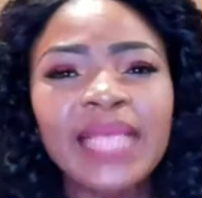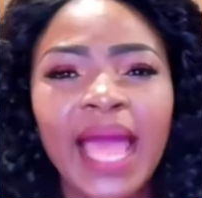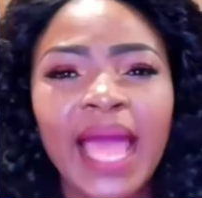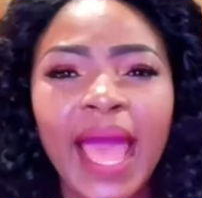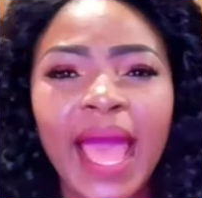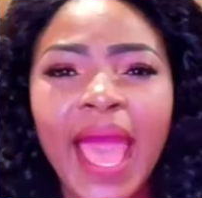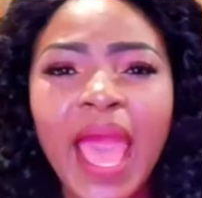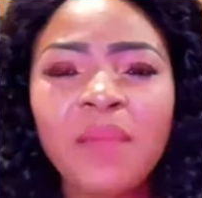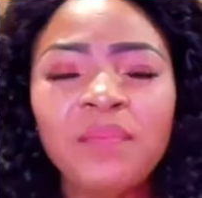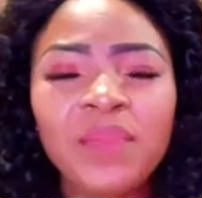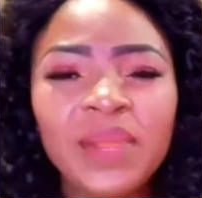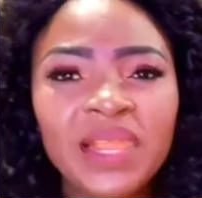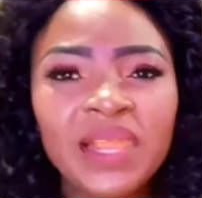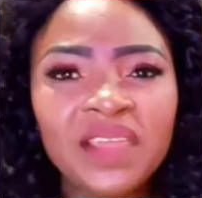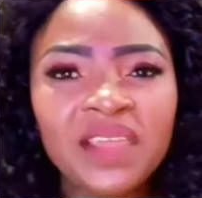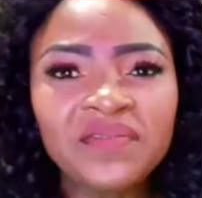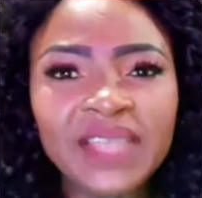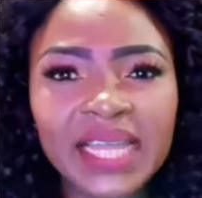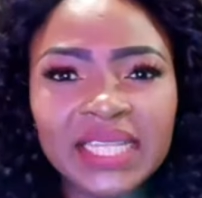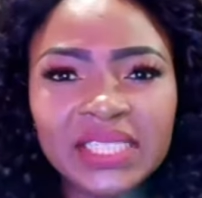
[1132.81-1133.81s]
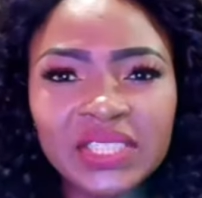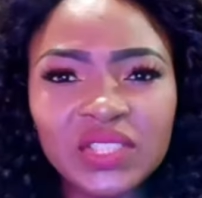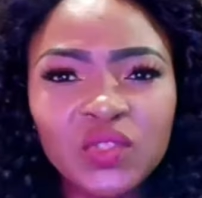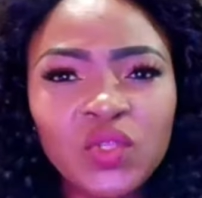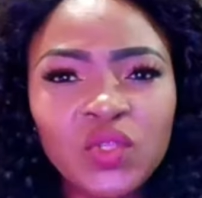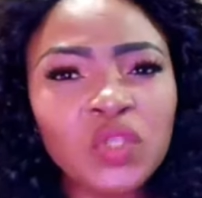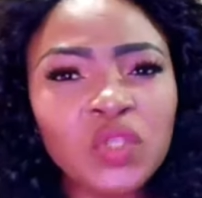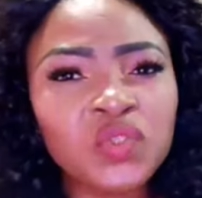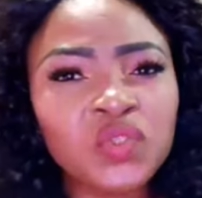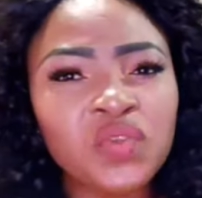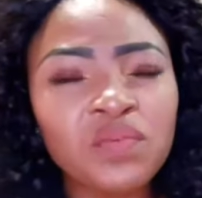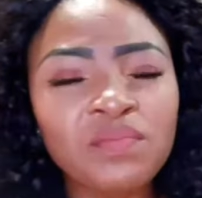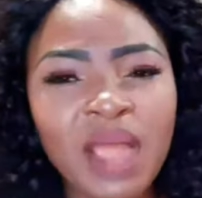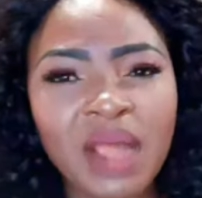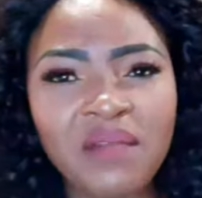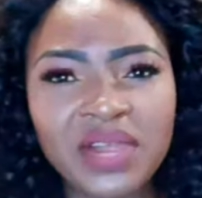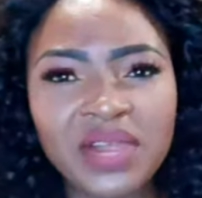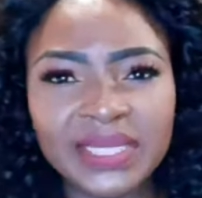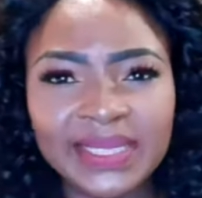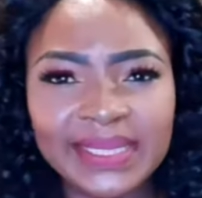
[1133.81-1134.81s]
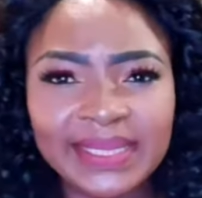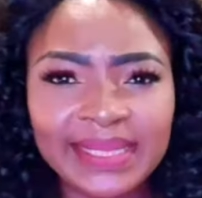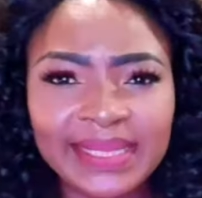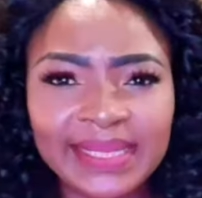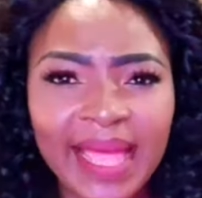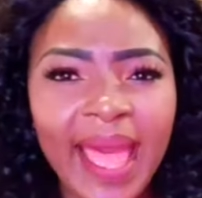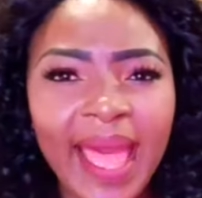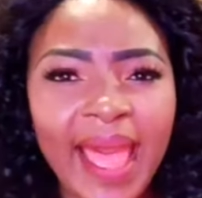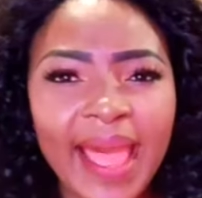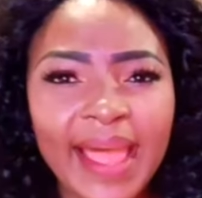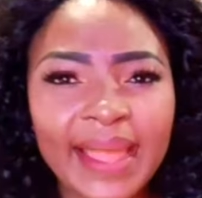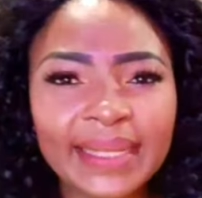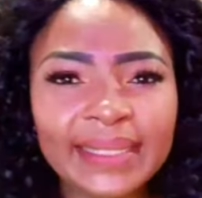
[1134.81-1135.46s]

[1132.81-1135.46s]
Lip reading: no two marriages are the same.